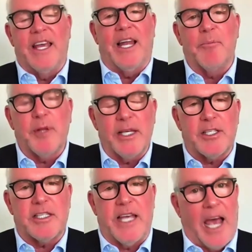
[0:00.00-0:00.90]
and I'm pleased
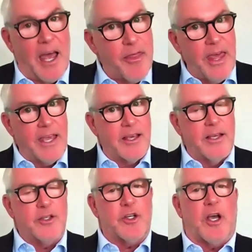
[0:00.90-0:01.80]
to say I think
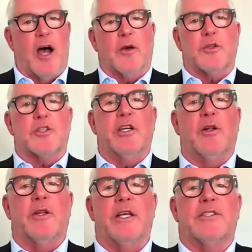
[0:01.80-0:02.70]
Chicago
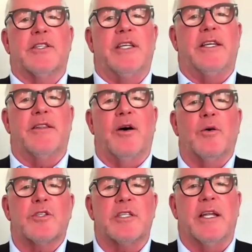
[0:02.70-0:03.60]
still is the the
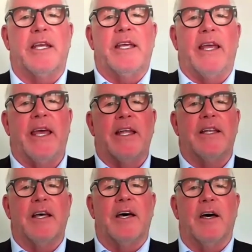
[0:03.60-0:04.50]
host city
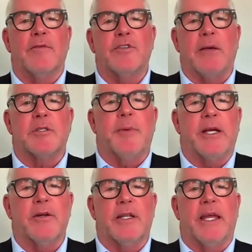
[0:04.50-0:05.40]
and uh, of James
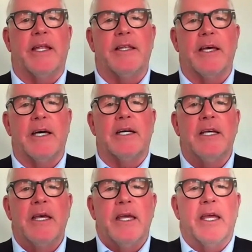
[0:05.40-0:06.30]
Beard, and uh,
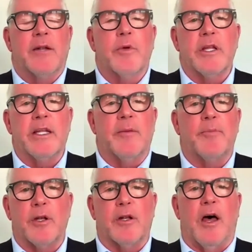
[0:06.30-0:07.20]
it really did
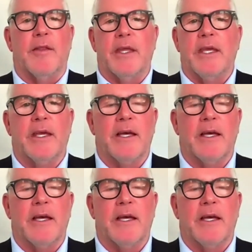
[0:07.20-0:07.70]
put it on the.